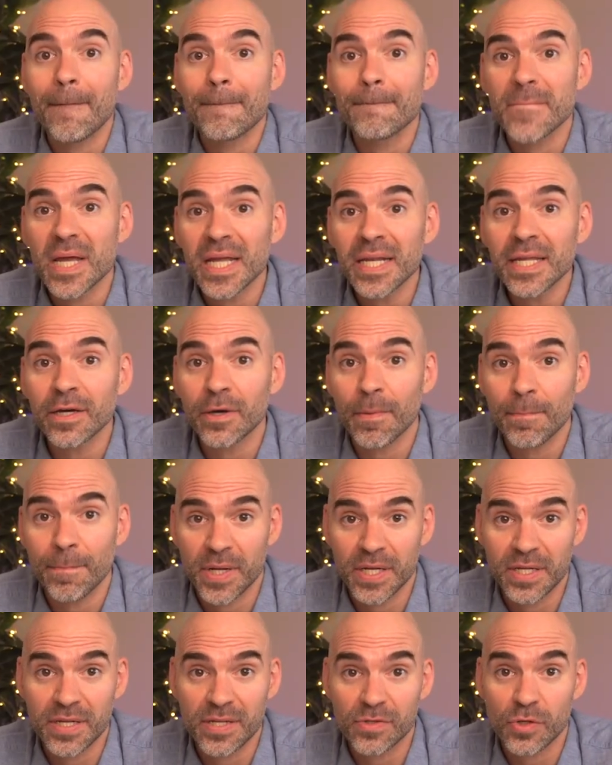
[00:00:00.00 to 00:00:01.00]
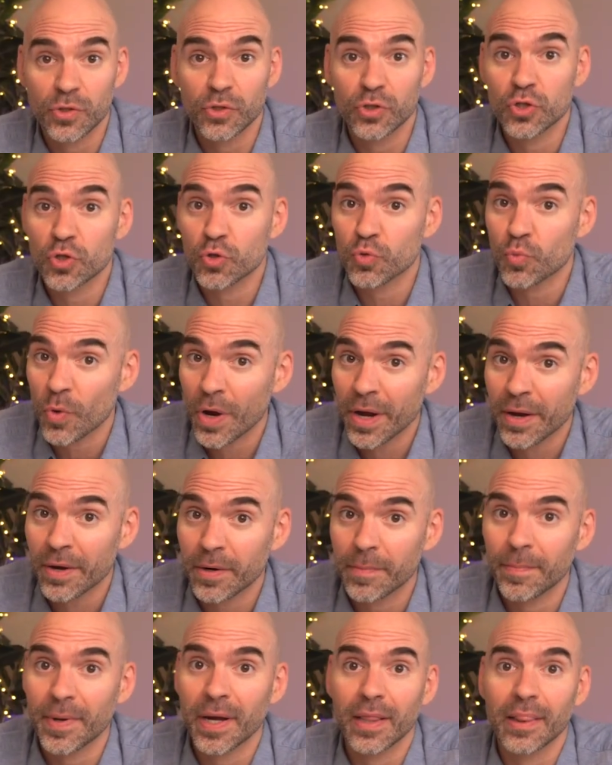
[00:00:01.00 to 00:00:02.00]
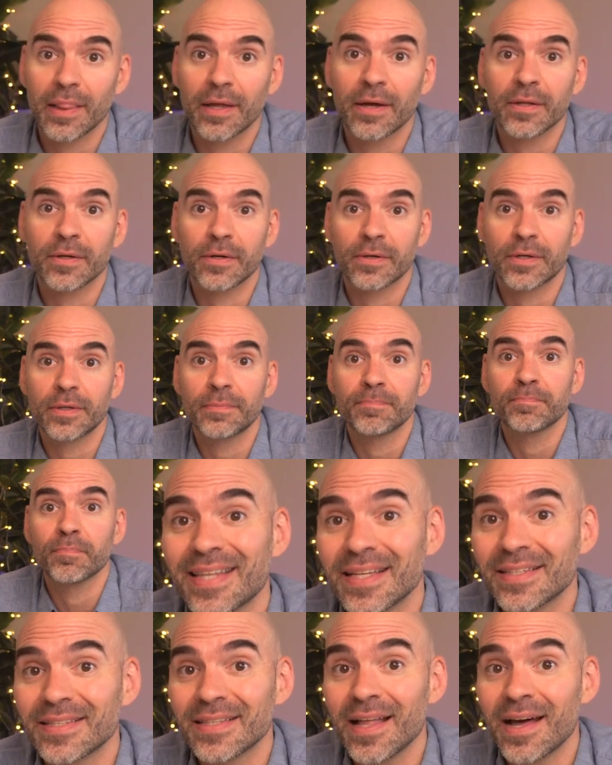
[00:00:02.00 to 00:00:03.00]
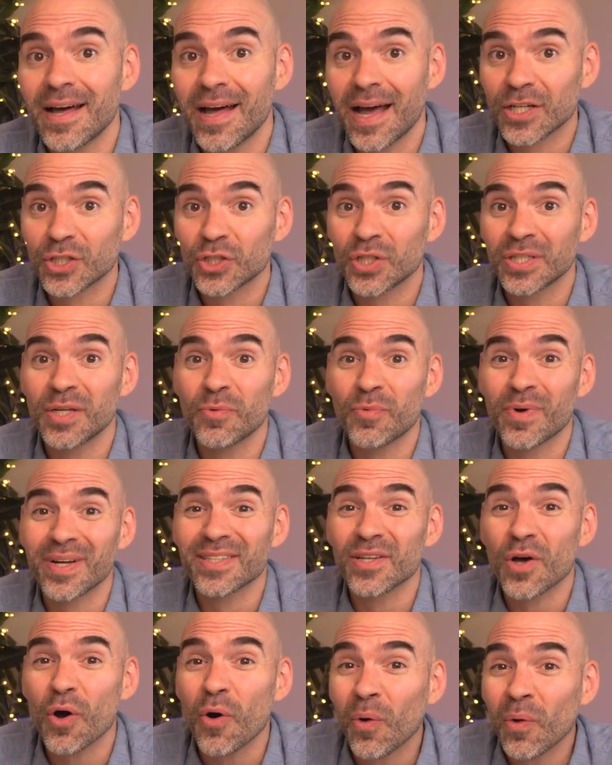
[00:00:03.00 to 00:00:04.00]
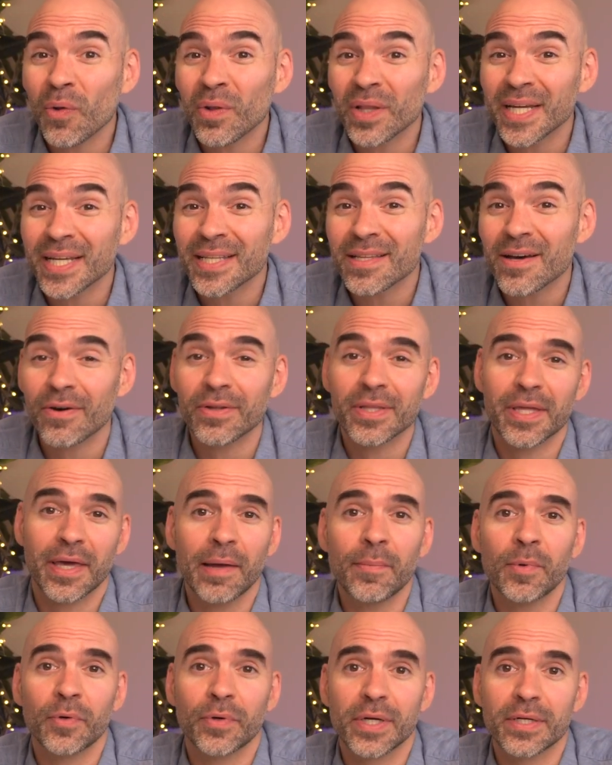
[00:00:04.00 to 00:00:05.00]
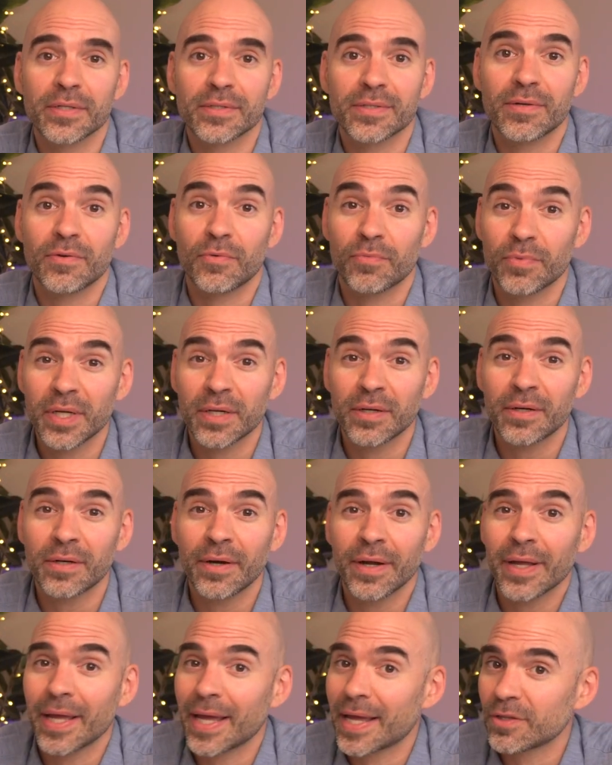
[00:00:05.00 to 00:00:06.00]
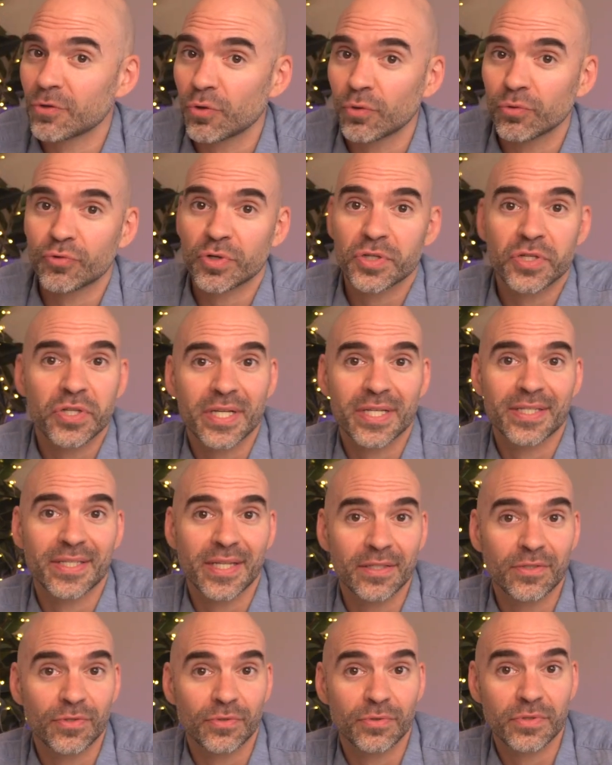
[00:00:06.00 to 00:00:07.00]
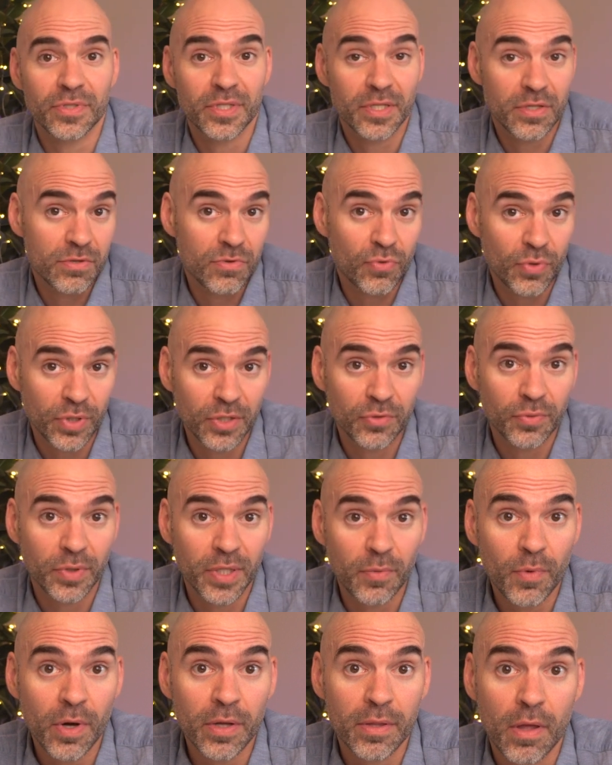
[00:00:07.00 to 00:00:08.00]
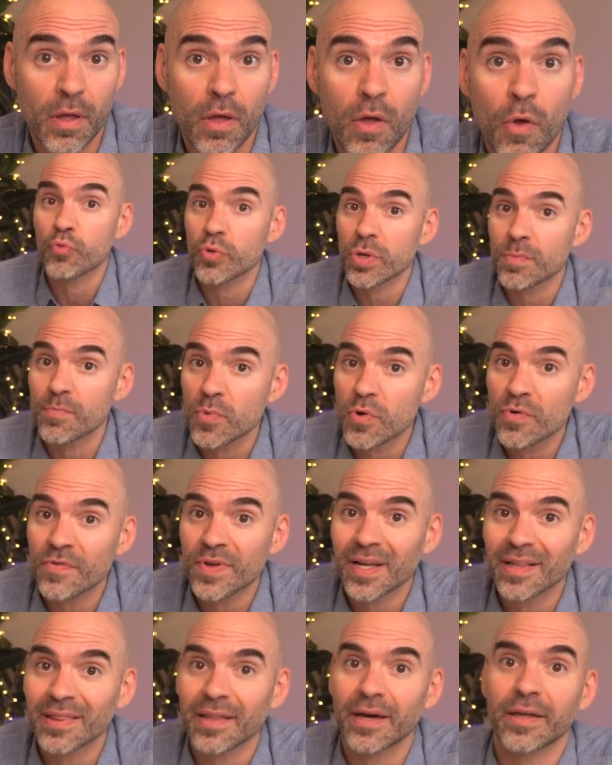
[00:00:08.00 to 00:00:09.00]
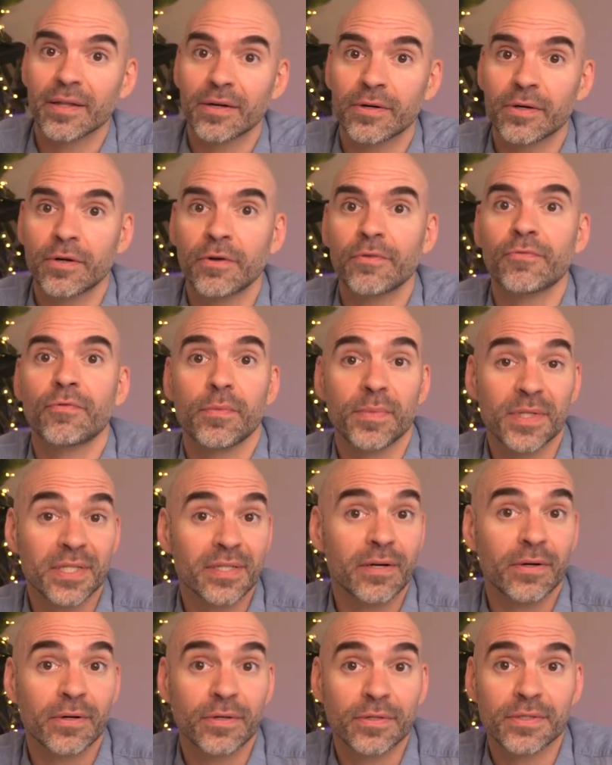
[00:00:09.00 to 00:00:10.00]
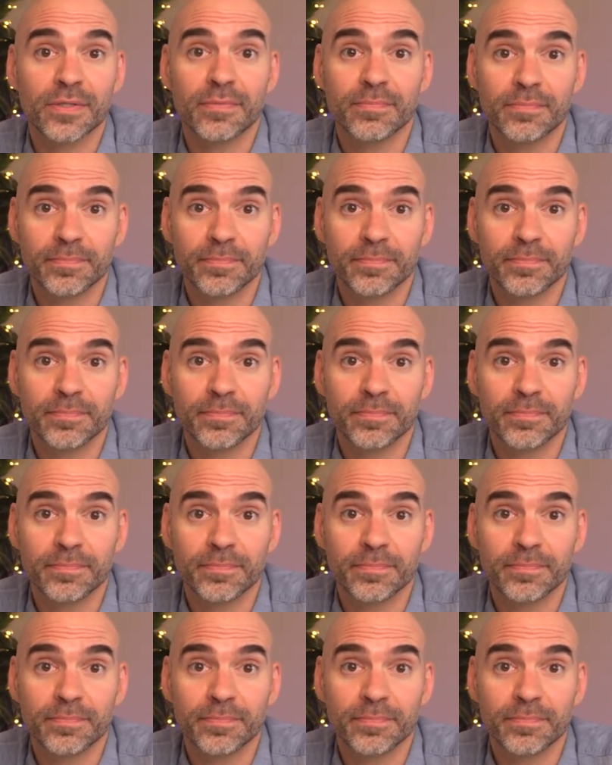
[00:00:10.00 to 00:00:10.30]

many companies swear by LiDAR, Tesla actually went all in on cameras, radar, and ultrasonic sensors in 2021, removing LiDAR from its cars.